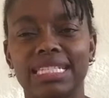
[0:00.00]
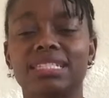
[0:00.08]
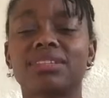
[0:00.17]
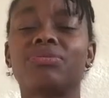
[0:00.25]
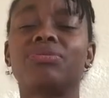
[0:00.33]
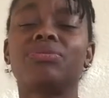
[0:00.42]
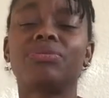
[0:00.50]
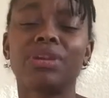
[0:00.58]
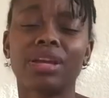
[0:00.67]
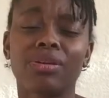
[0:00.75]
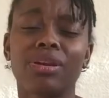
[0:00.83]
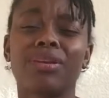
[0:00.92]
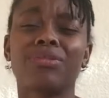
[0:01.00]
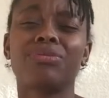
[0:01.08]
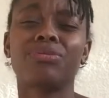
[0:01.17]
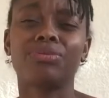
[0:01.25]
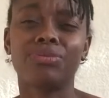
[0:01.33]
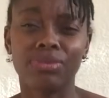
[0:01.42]
a very,
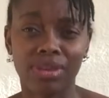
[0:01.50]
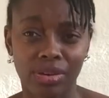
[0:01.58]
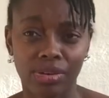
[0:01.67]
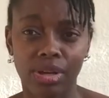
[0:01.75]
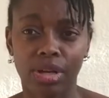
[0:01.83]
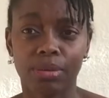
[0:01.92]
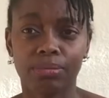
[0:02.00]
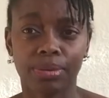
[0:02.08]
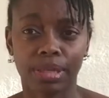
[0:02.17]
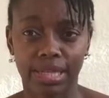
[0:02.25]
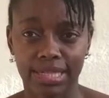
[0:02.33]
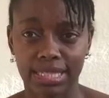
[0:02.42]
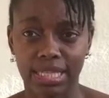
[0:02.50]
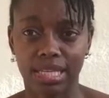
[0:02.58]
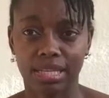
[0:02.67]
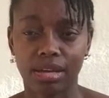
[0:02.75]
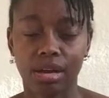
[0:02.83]
very unpleasant